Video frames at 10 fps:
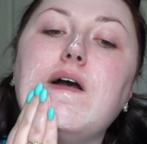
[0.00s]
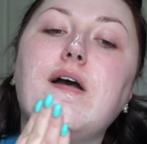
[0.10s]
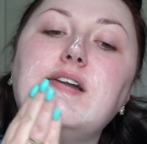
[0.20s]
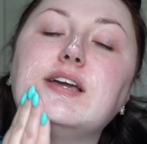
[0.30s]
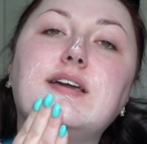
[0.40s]

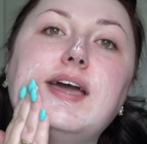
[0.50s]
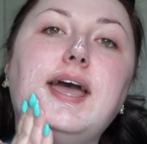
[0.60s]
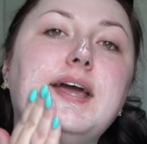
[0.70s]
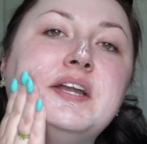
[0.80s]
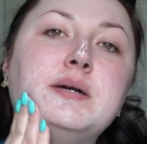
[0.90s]
And
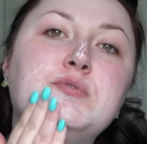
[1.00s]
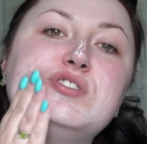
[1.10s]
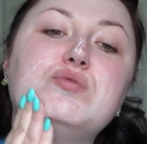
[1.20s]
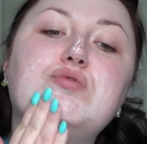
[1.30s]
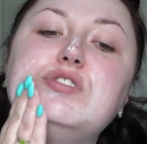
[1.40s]
again, I'm
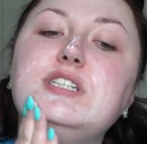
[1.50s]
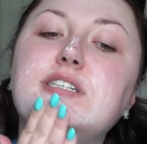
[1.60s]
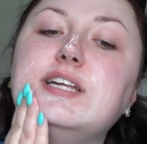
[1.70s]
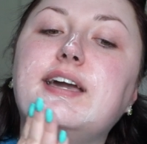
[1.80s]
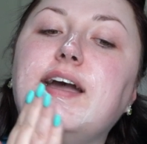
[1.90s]
just
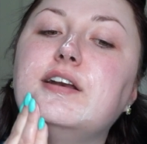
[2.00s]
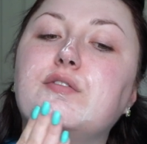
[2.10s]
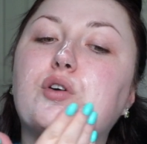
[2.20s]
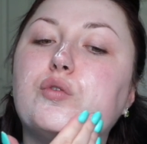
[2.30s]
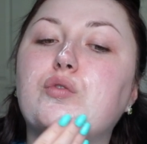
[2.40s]
really kind
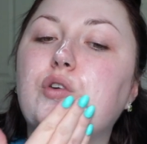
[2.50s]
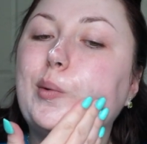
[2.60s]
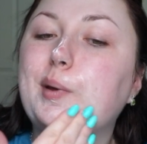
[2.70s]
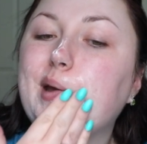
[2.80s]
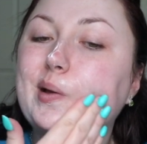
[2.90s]
of
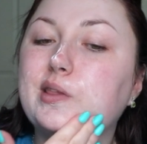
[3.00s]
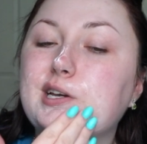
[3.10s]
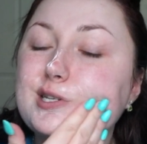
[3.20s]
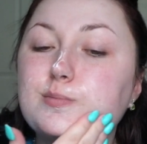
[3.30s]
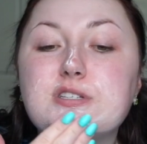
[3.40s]
rubbing this,